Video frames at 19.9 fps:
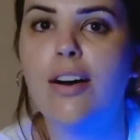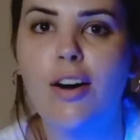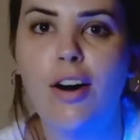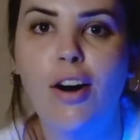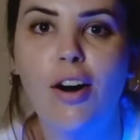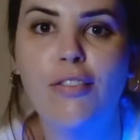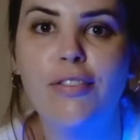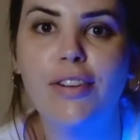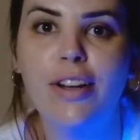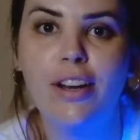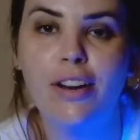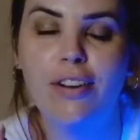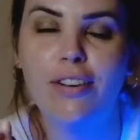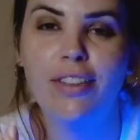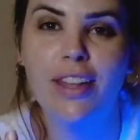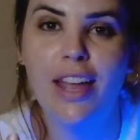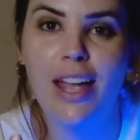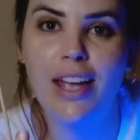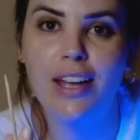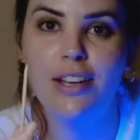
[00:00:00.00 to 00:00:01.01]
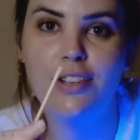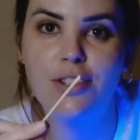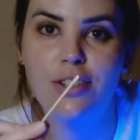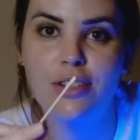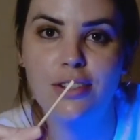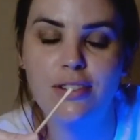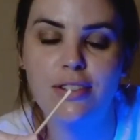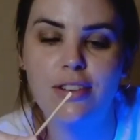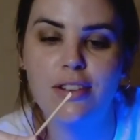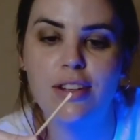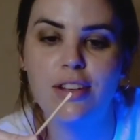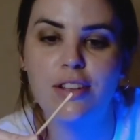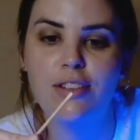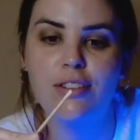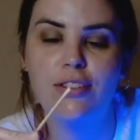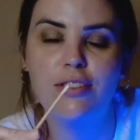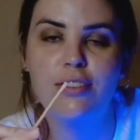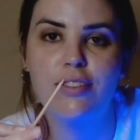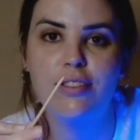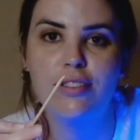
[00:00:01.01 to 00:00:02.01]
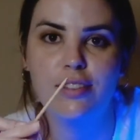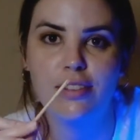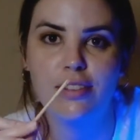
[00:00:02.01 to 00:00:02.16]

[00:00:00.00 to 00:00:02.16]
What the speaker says: of it on the edges, you can use